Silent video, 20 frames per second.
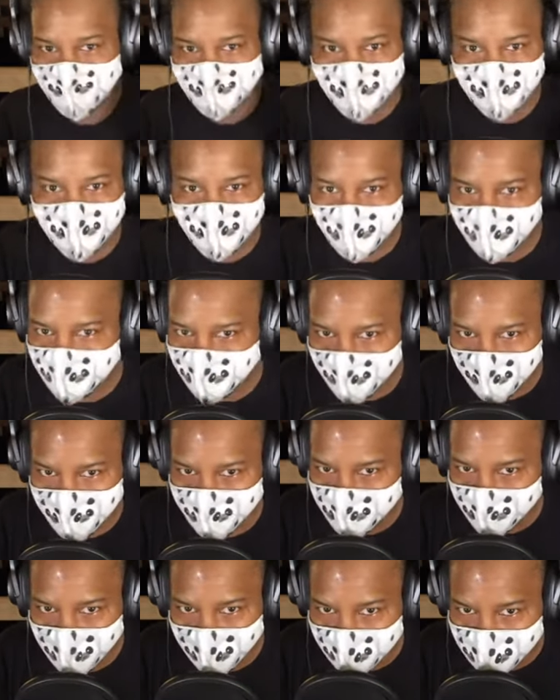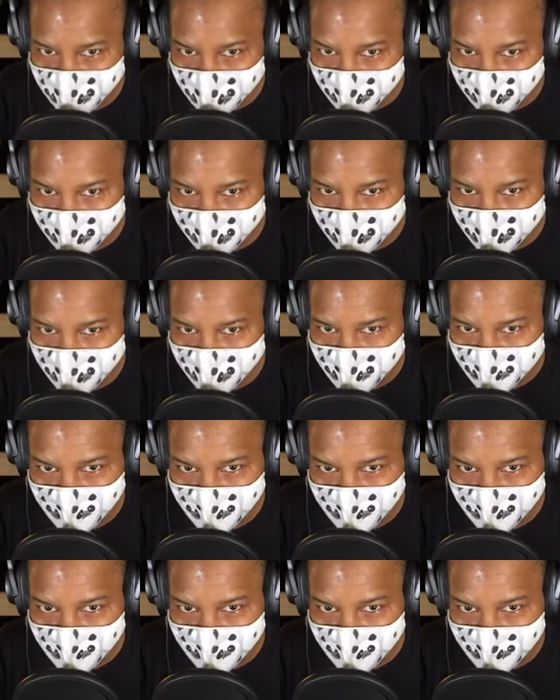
still am cautious